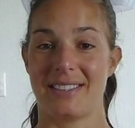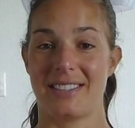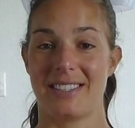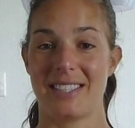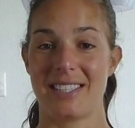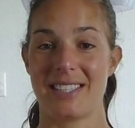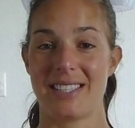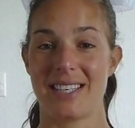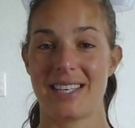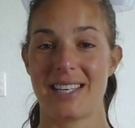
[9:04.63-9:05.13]

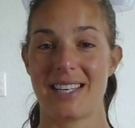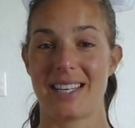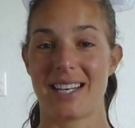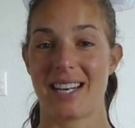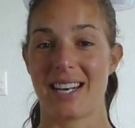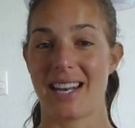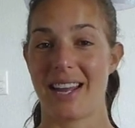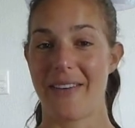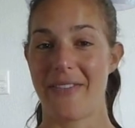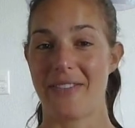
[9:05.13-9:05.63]
just in the
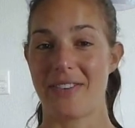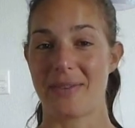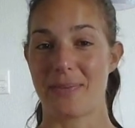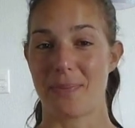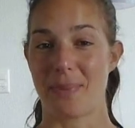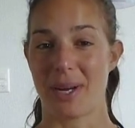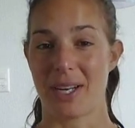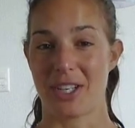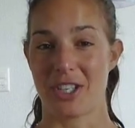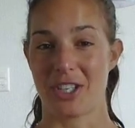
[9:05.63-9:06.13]
left
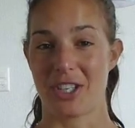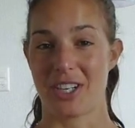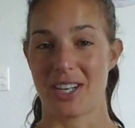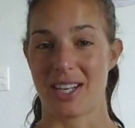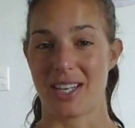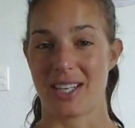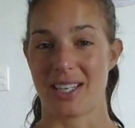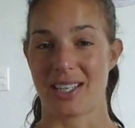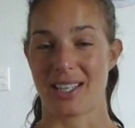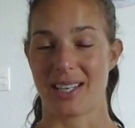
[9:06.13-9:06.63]
butt
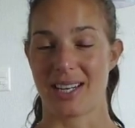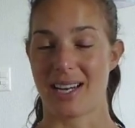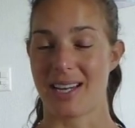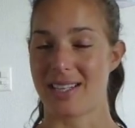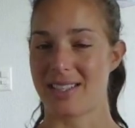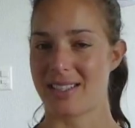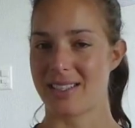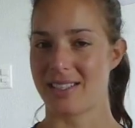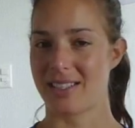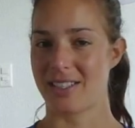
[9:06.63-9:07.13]
cheek.
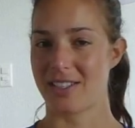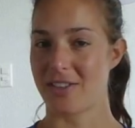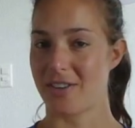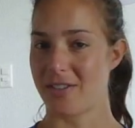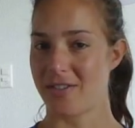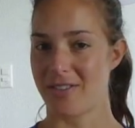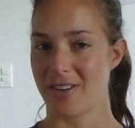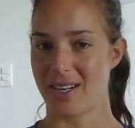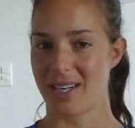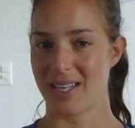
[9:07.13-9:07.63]
It's
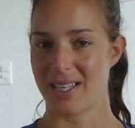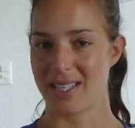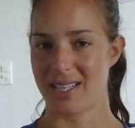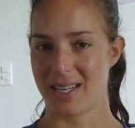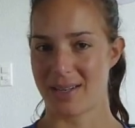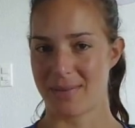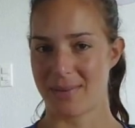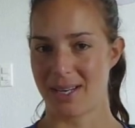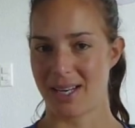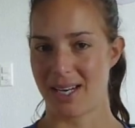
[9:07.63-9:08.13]
not running
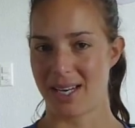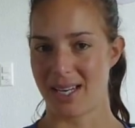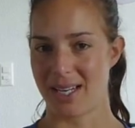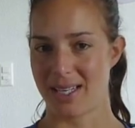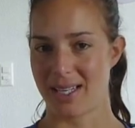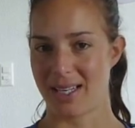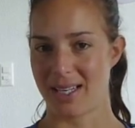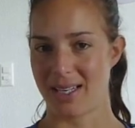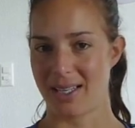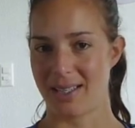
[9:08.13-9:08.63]
down my
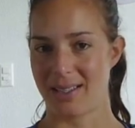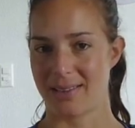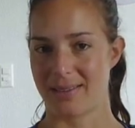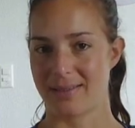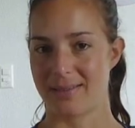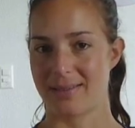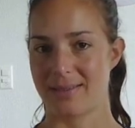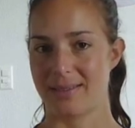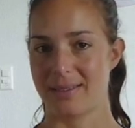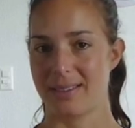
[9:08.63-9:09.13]
leg yet.
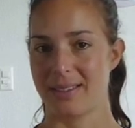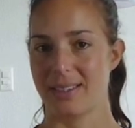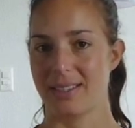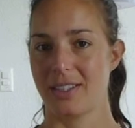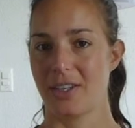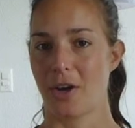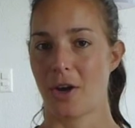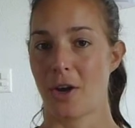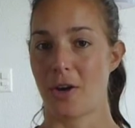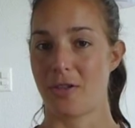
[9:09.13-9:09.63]

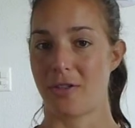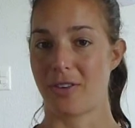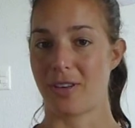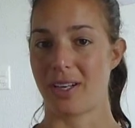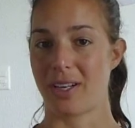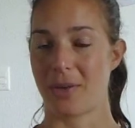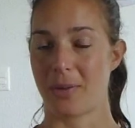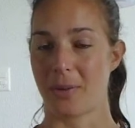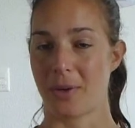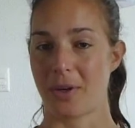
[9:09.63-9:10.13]
Hopefully
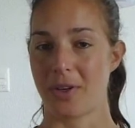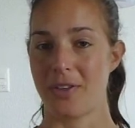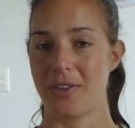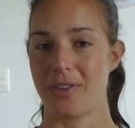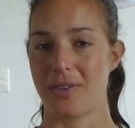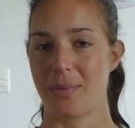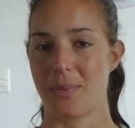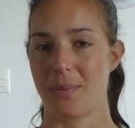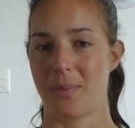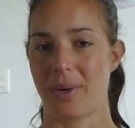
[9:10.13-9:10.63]
it won't,
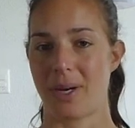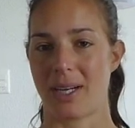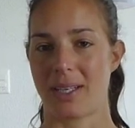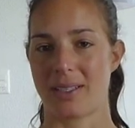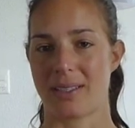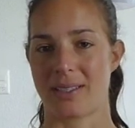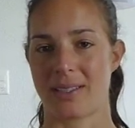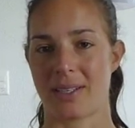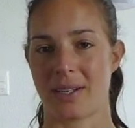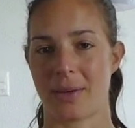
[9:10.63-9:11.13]

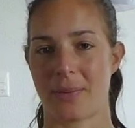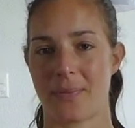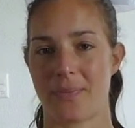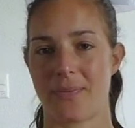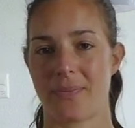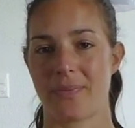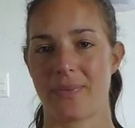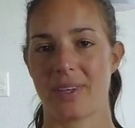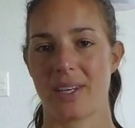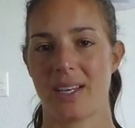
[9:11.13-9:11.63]
but
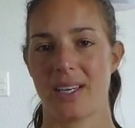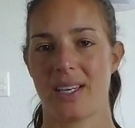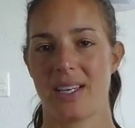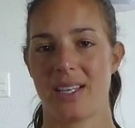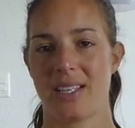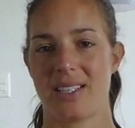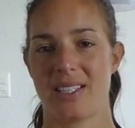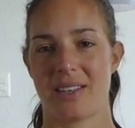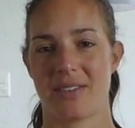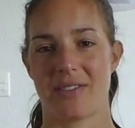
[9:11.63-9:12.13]

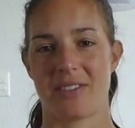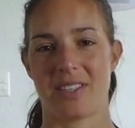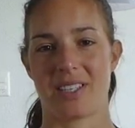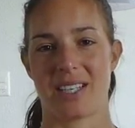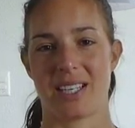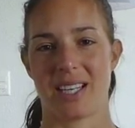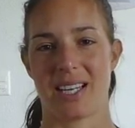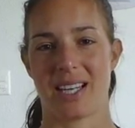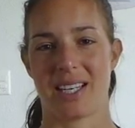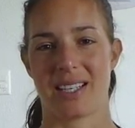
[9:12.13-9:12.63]

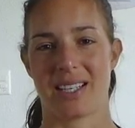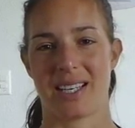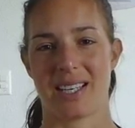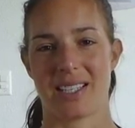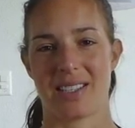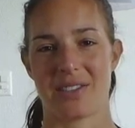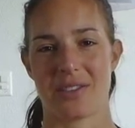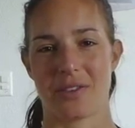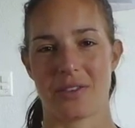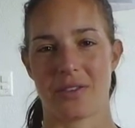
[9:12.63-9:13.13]
definitely get
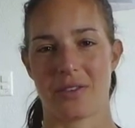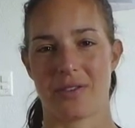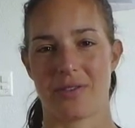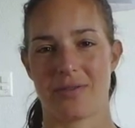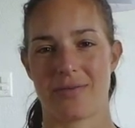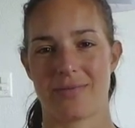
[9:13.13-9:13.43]
that sort of